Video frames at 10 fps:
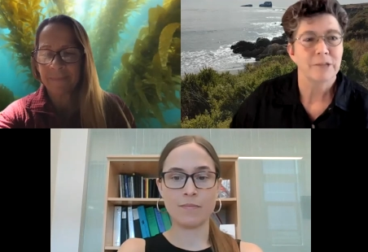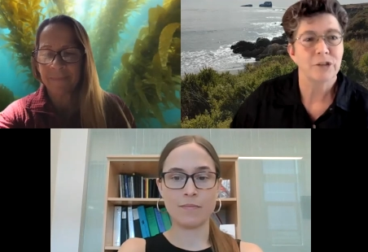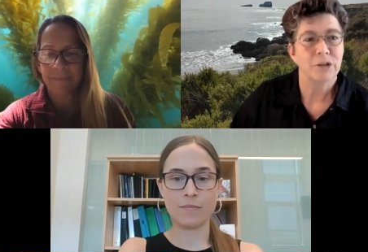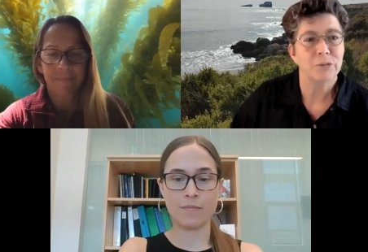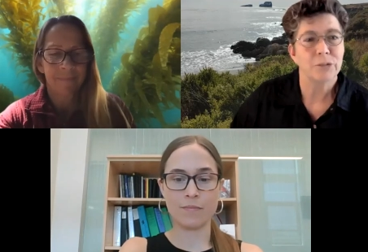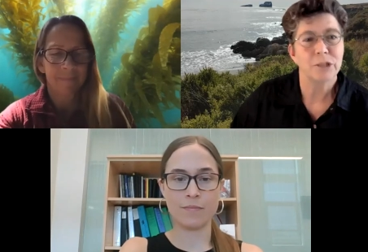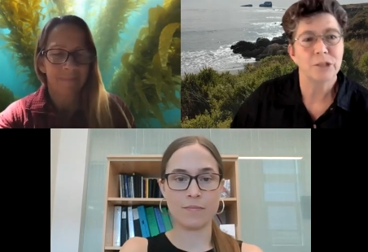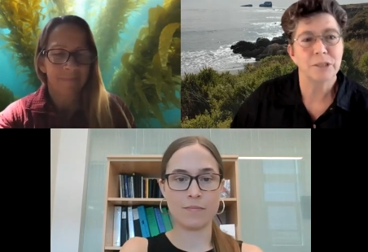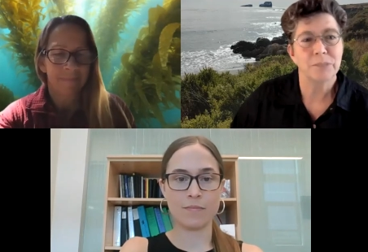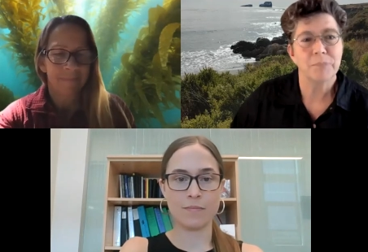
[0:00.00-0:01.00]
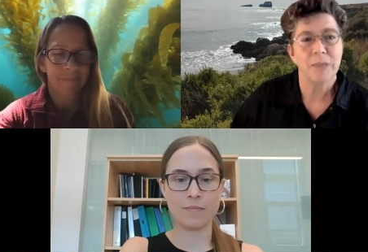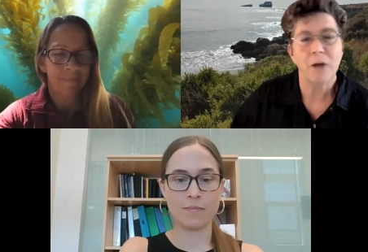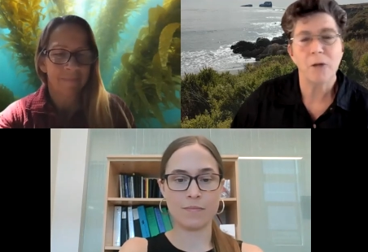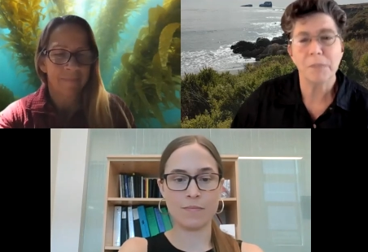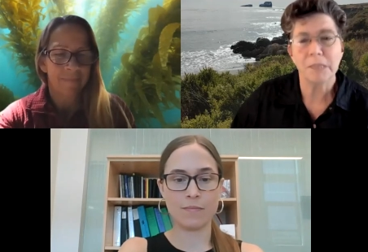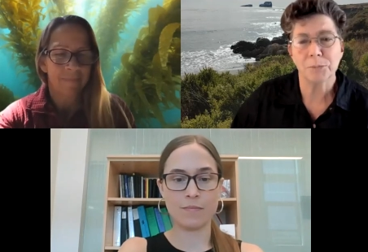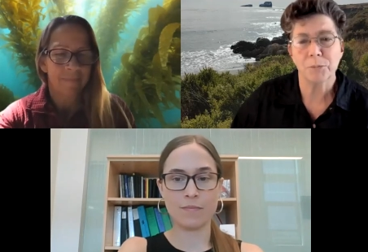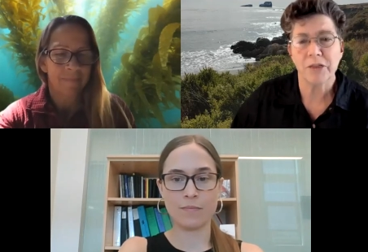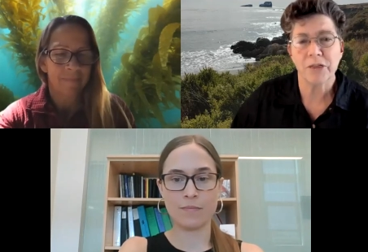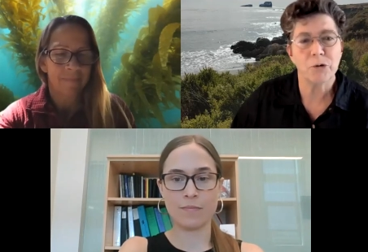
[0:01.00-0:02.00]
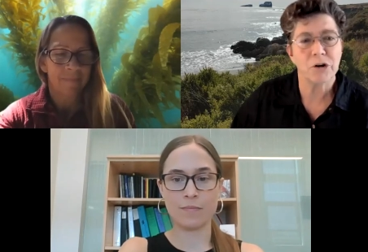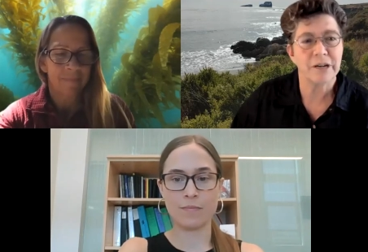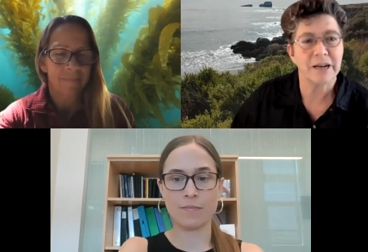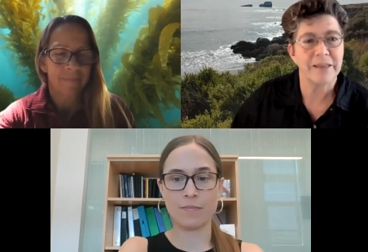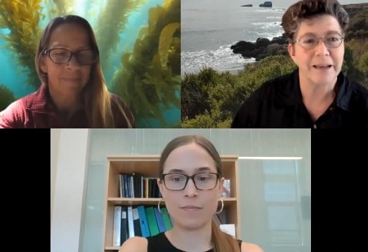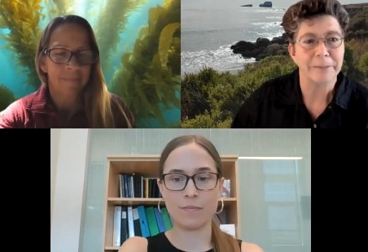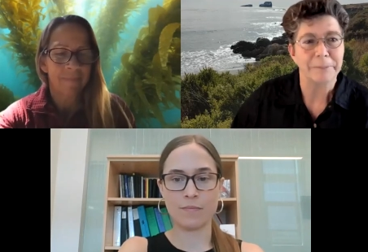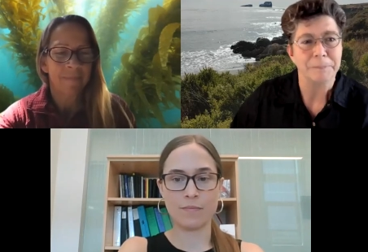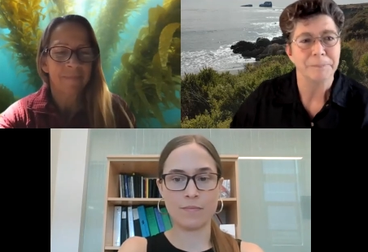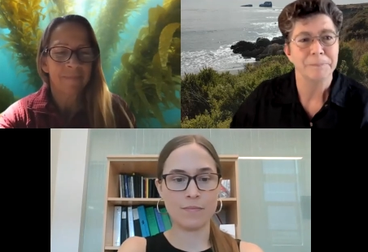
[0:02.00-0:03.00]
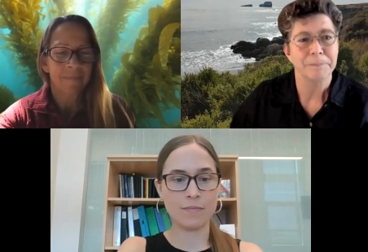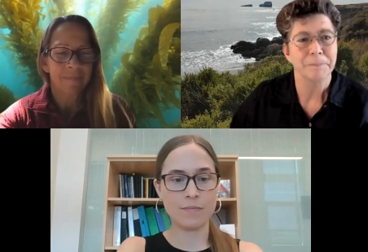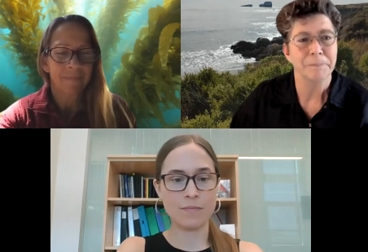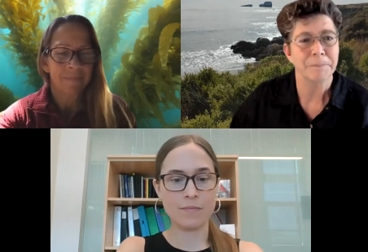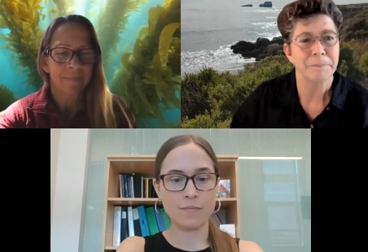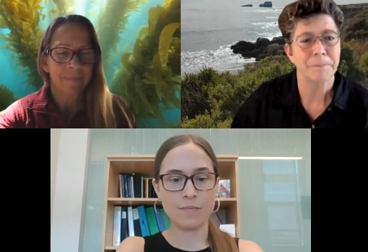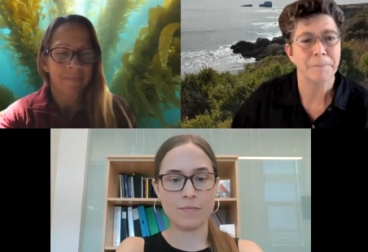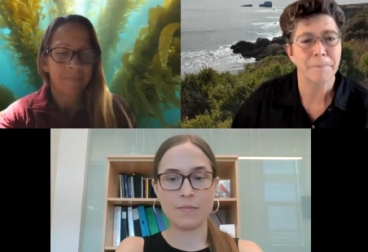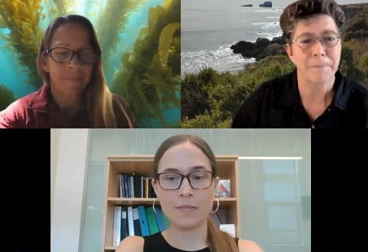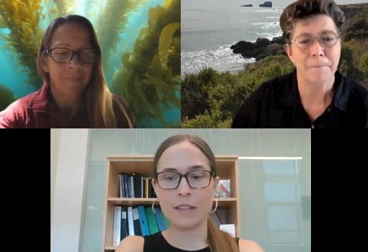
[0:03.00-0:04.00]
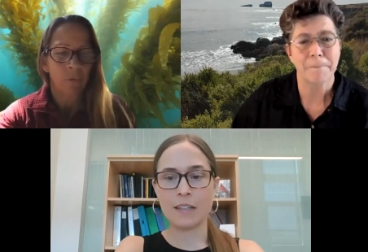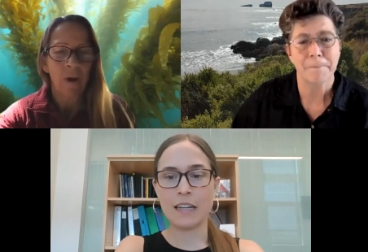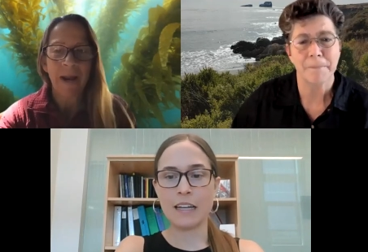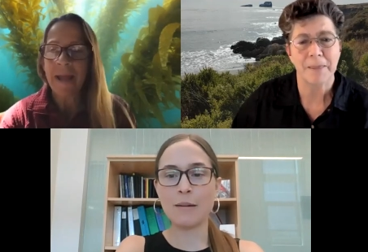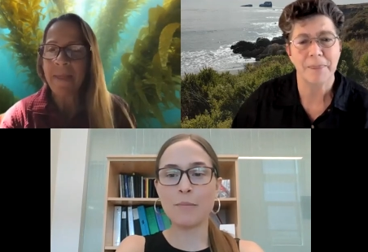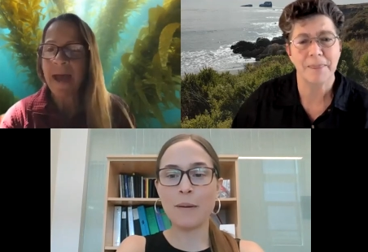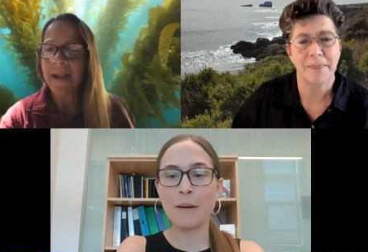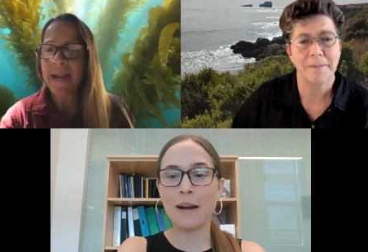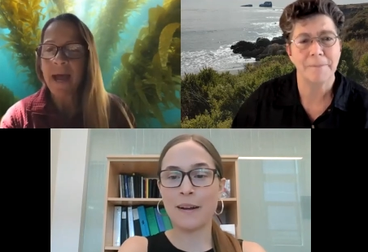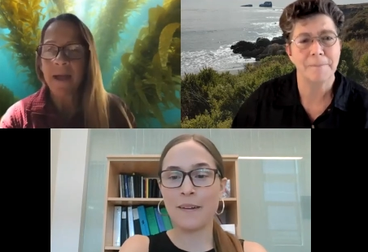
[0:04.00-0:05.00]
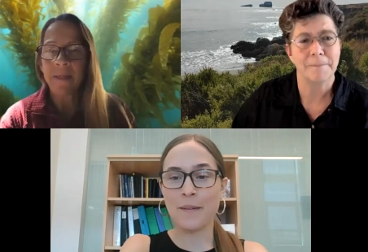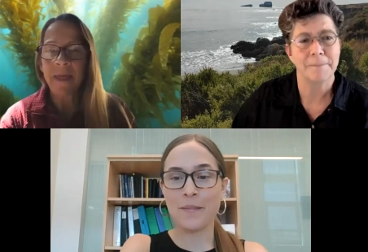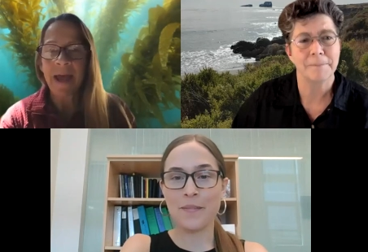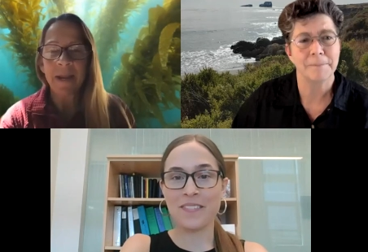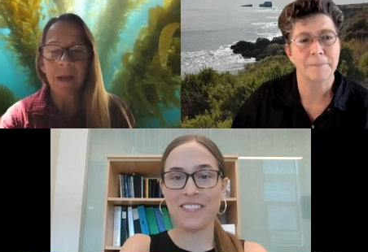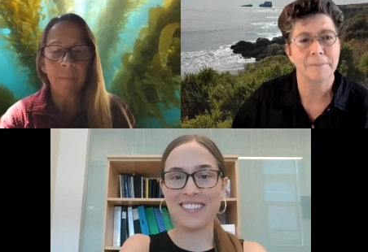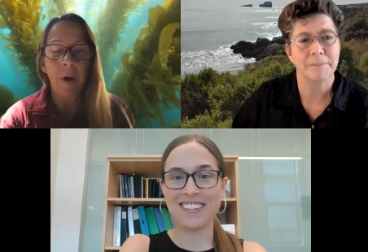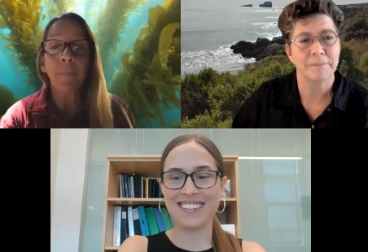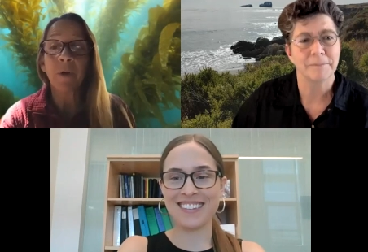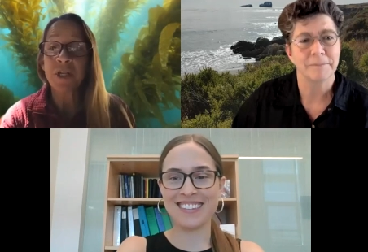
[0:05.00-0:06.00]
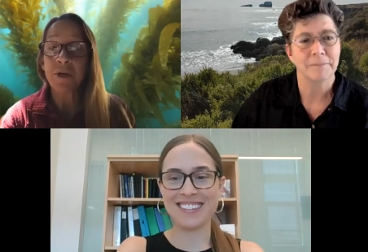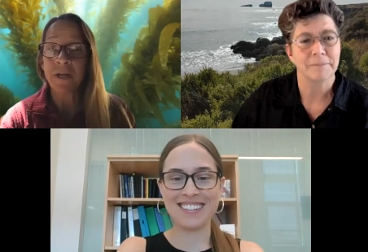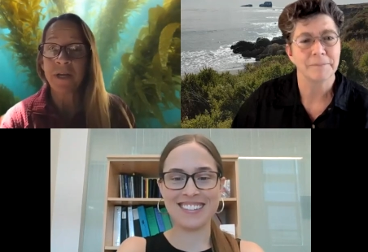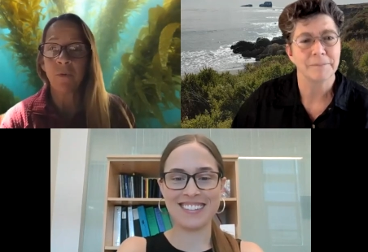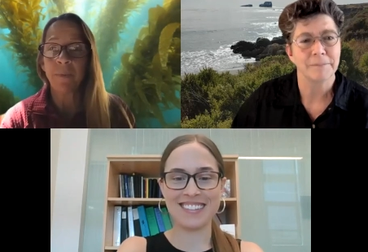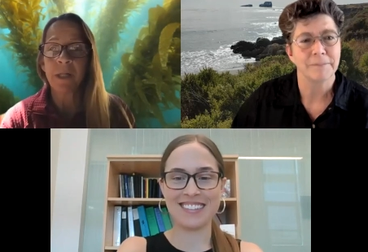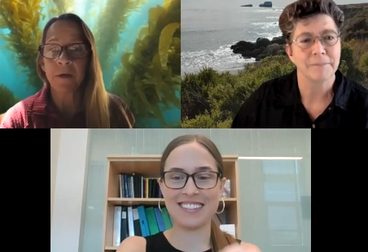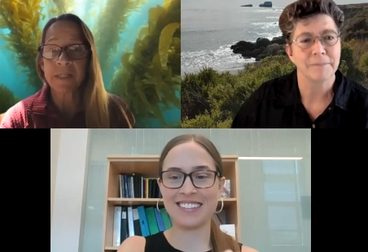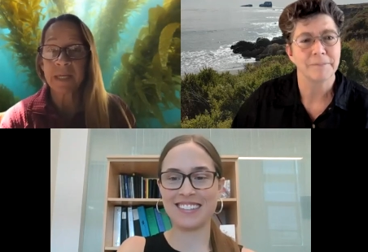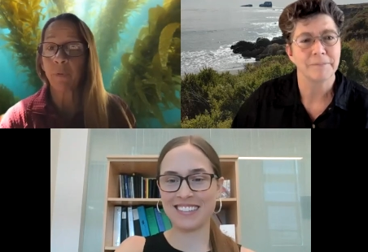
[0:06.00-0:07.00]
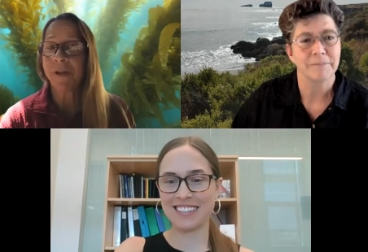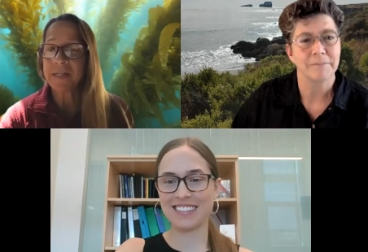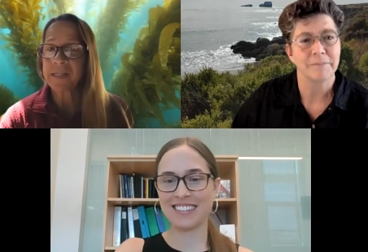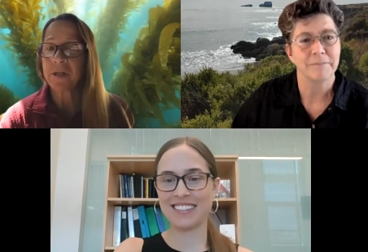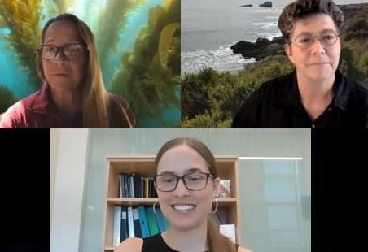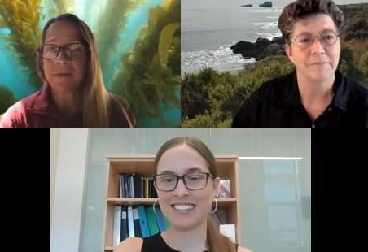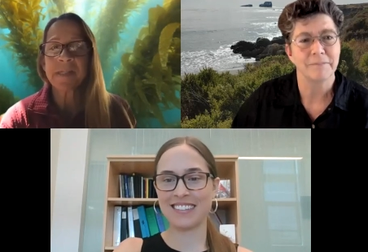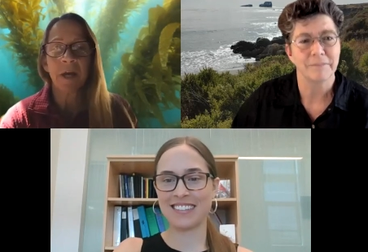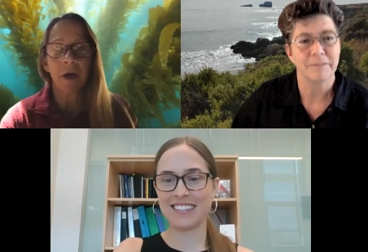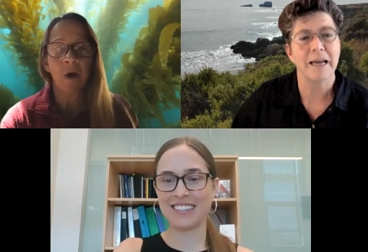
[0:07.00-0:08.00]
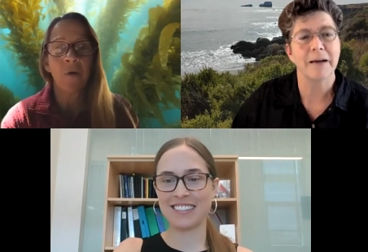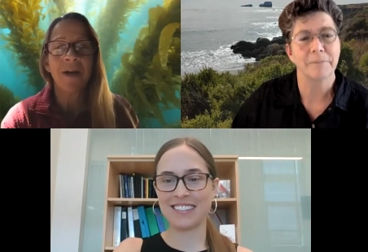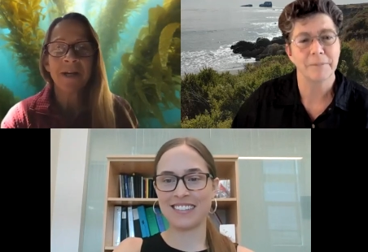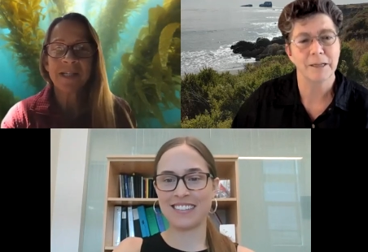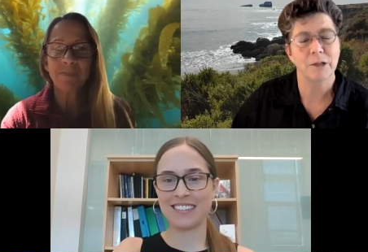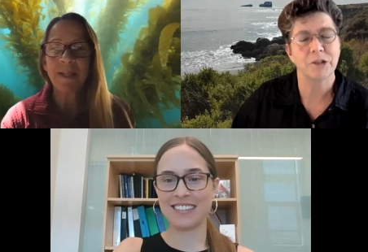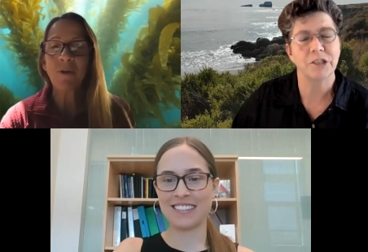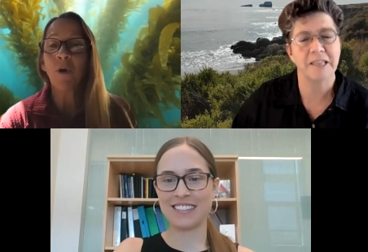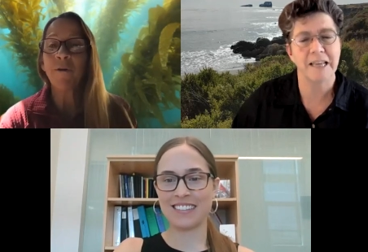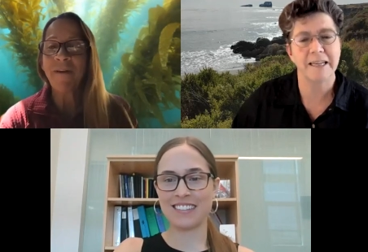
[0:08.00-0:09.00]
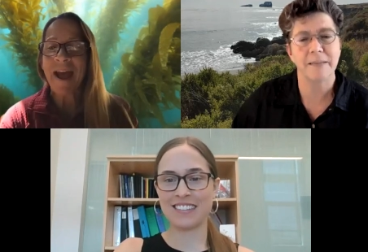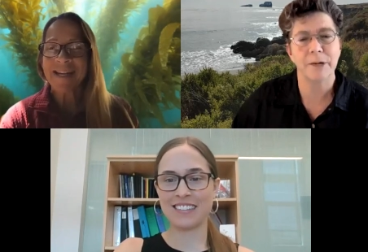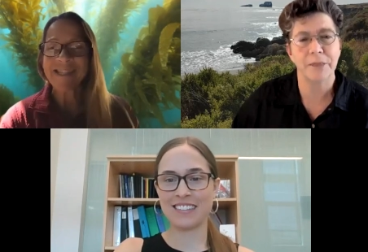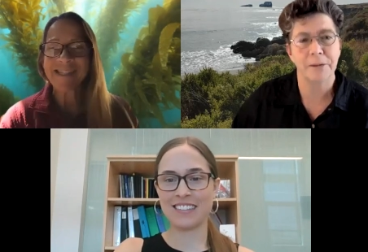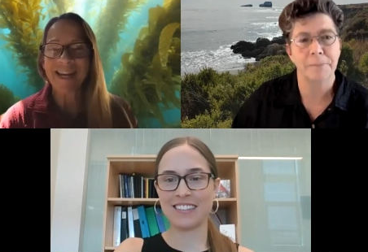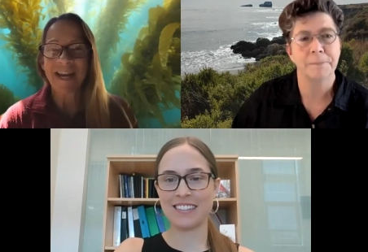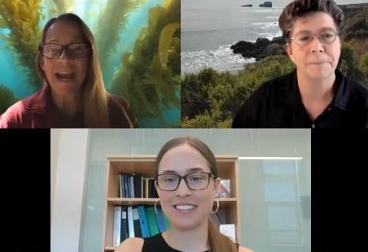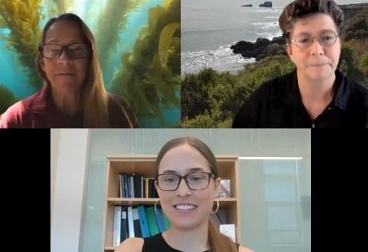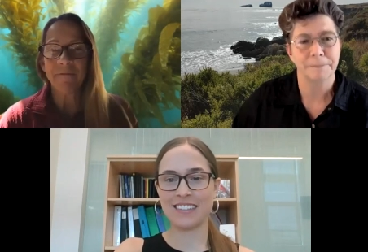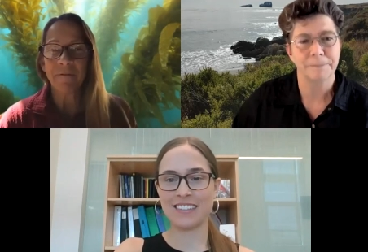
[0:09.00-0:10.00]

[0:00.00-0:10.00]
Speaker 1: So help us spread the word on that.
Speaker 2: Right. And that uh, and that um, opportunity will be closing pretty soon. So yeah. spread the Close word fast the the and have your